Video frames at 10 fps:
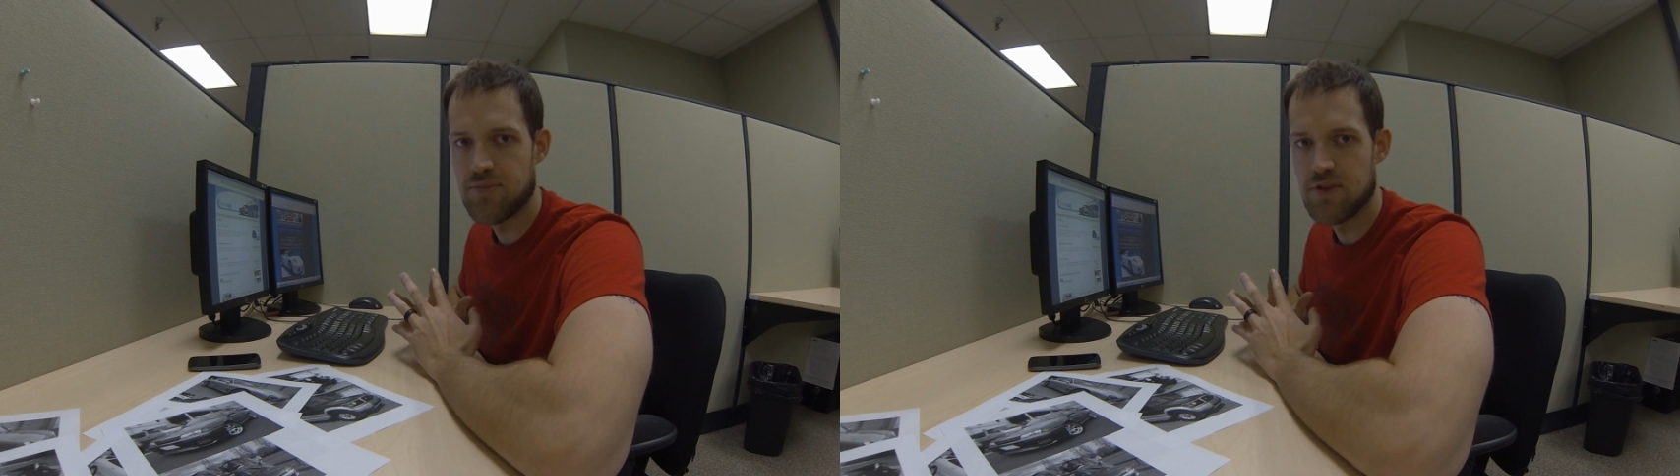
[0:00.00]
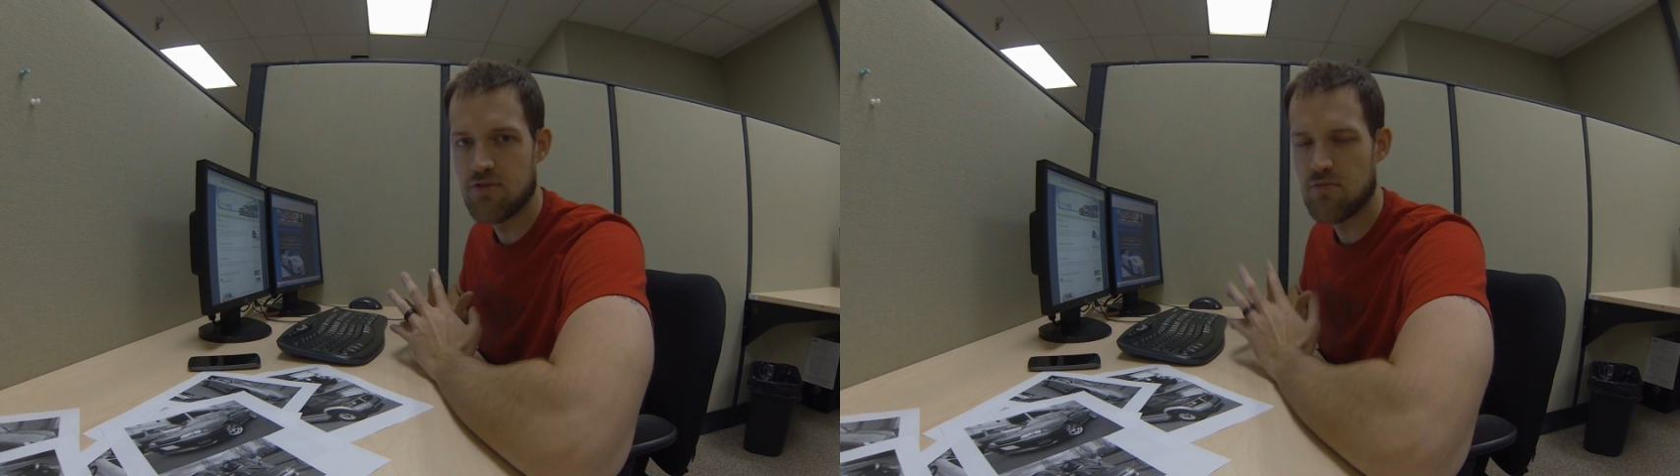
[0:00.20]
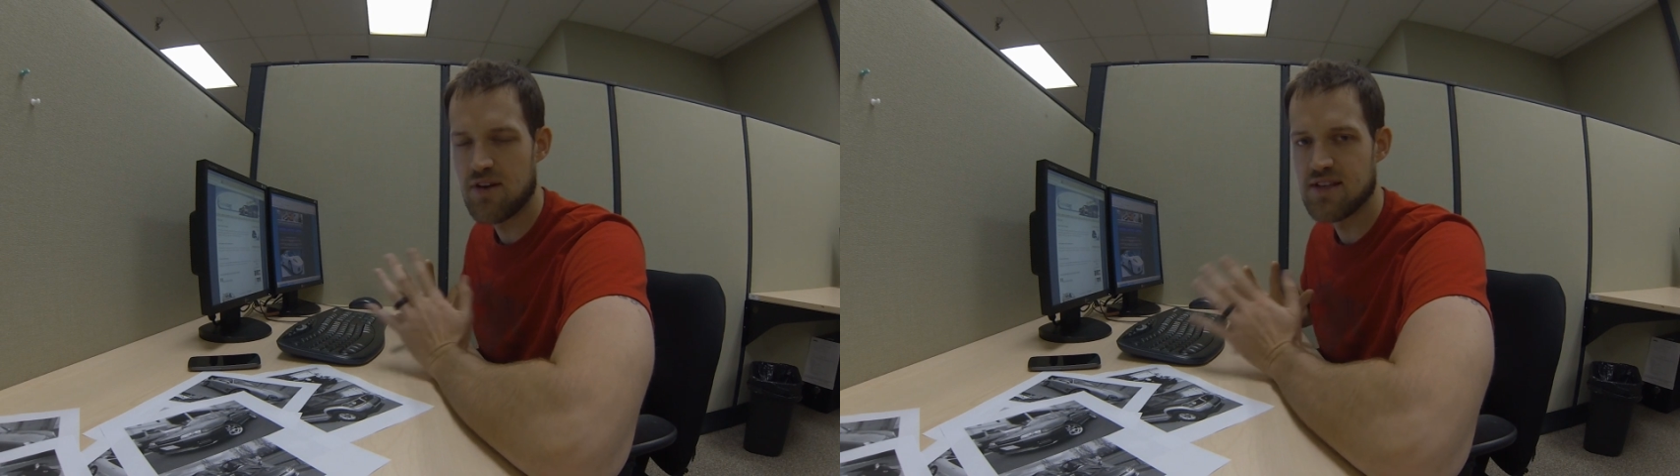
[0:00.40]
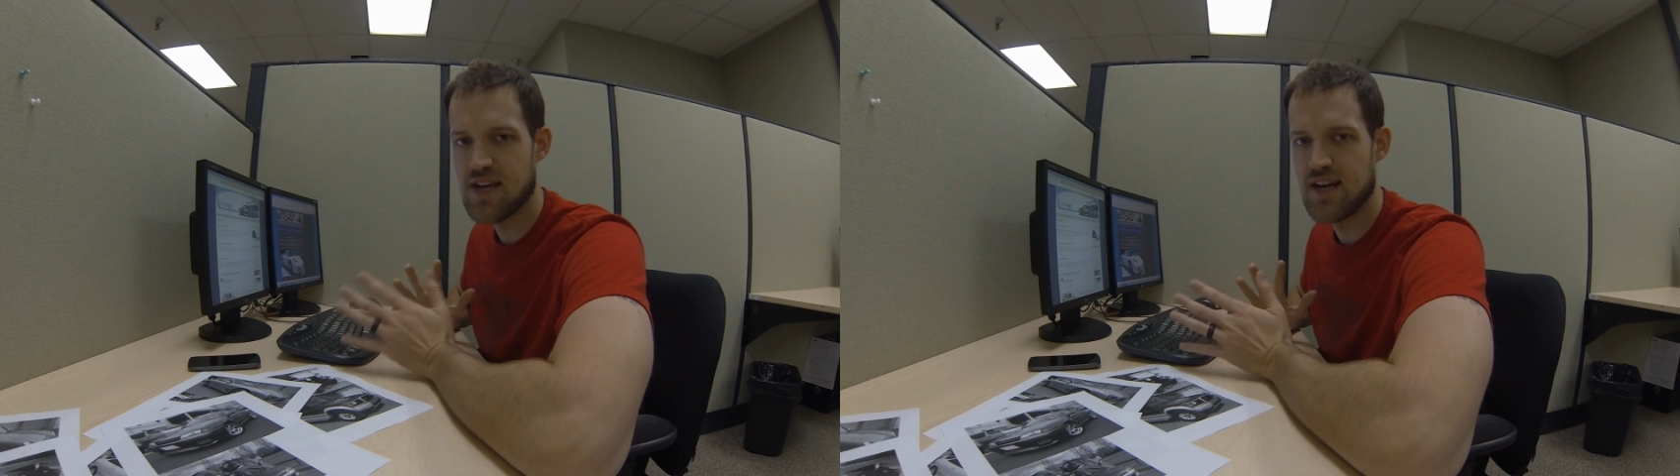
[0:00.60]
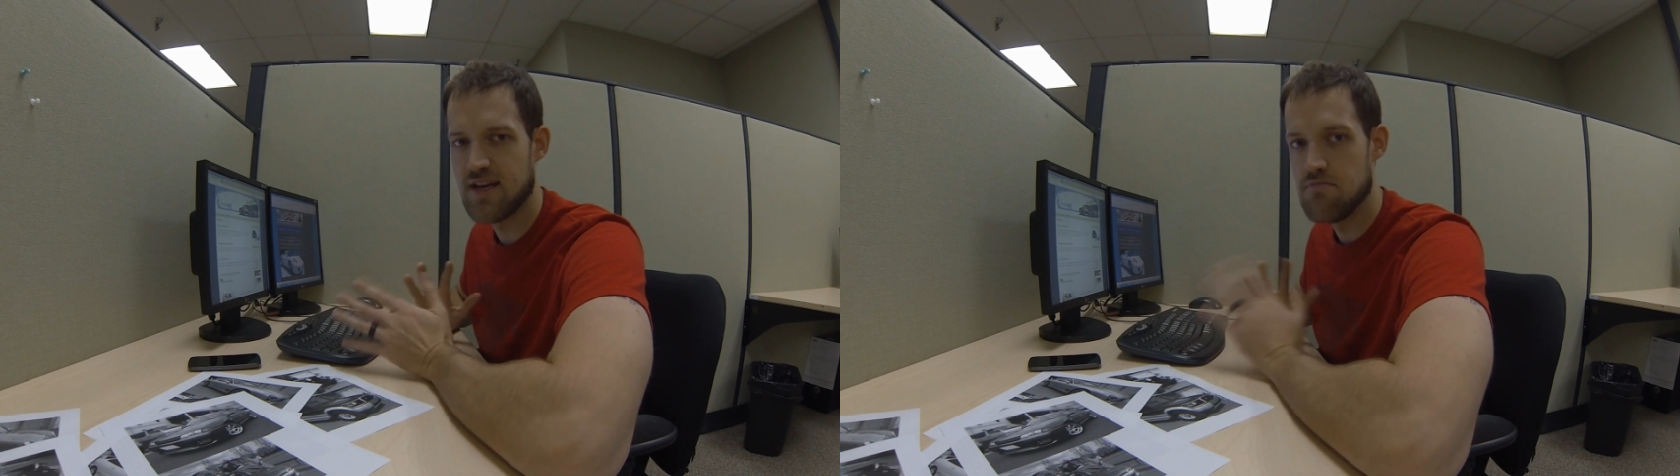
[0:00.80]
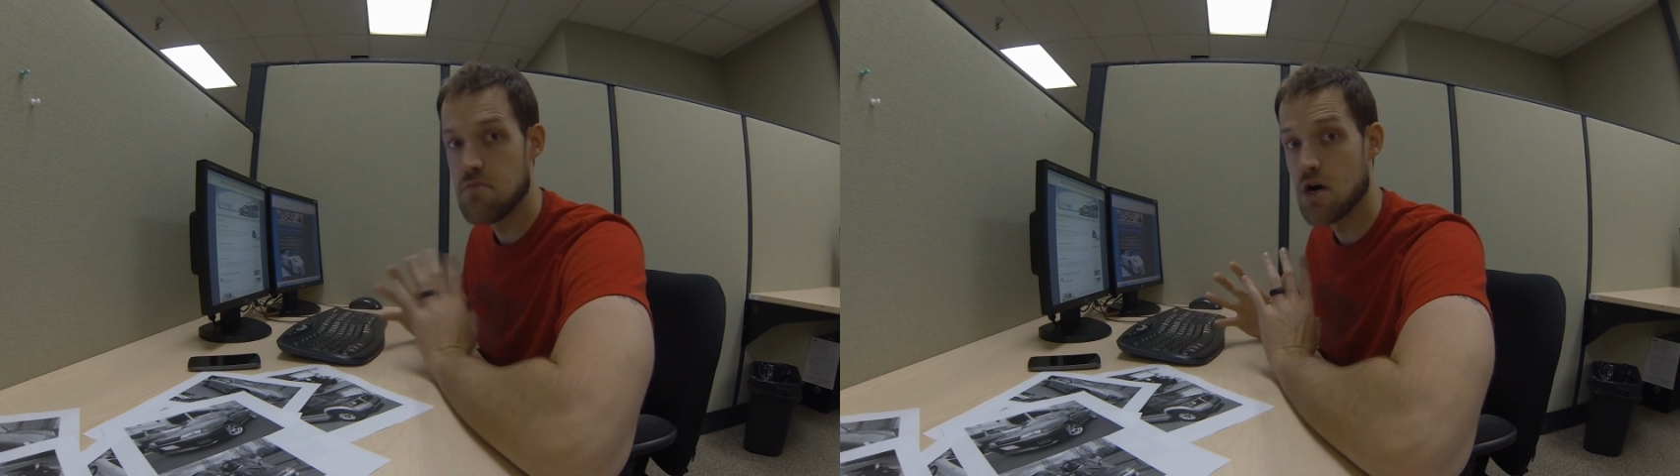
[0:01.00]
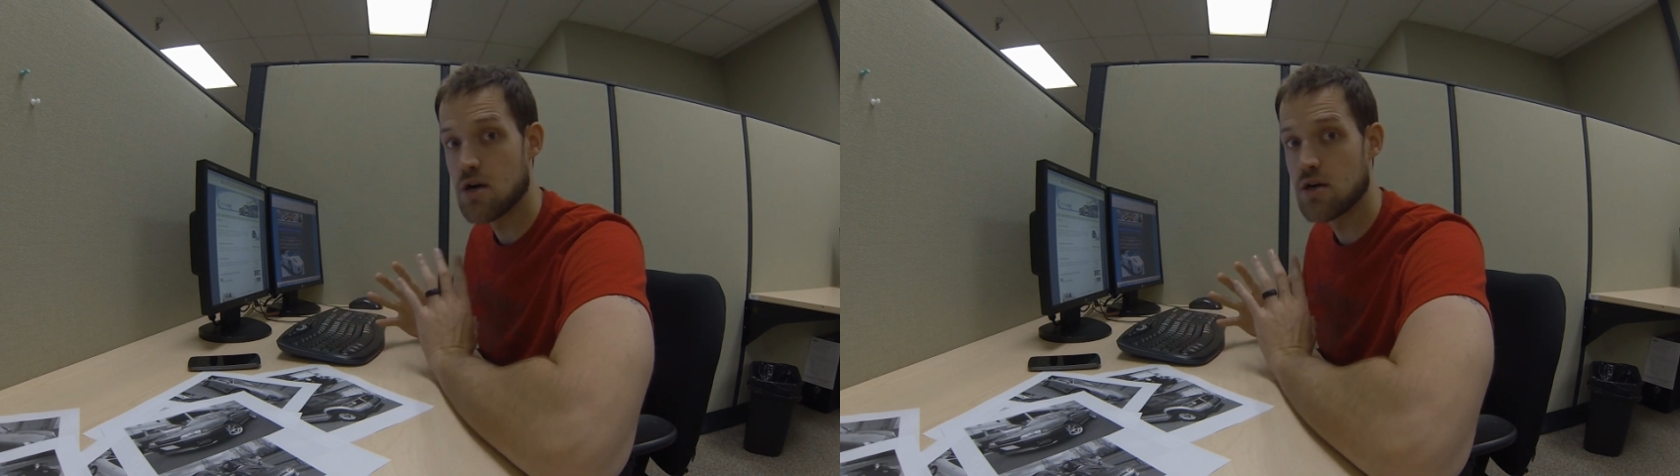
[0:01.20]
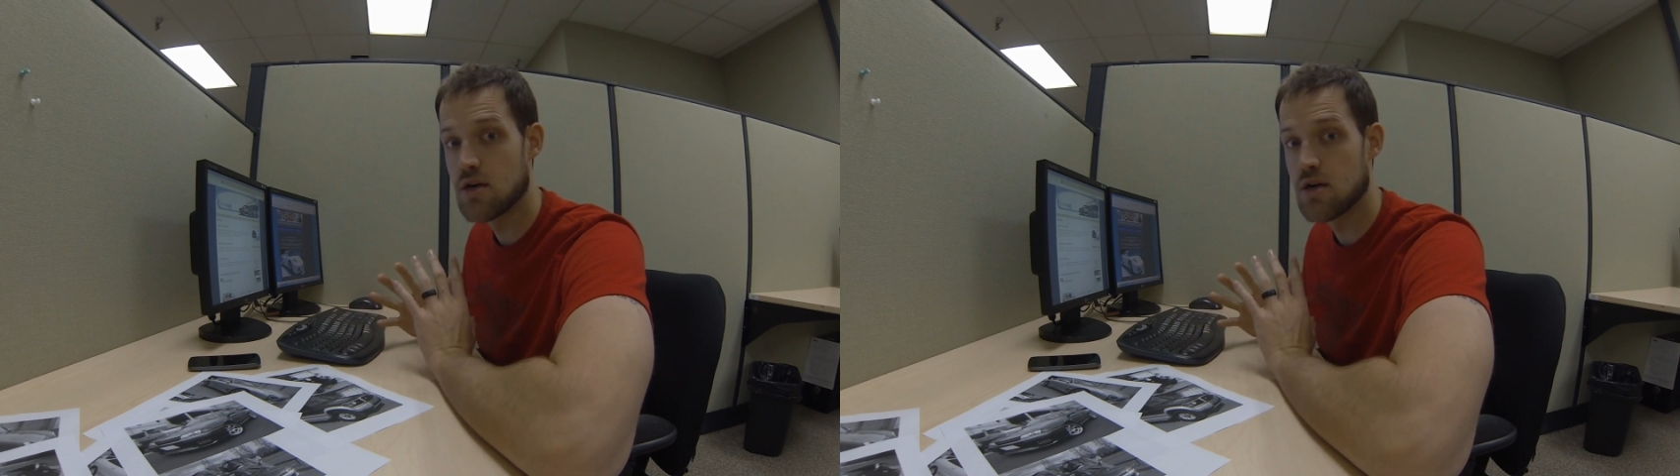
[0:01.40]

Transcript: It's run by this guy named Mark.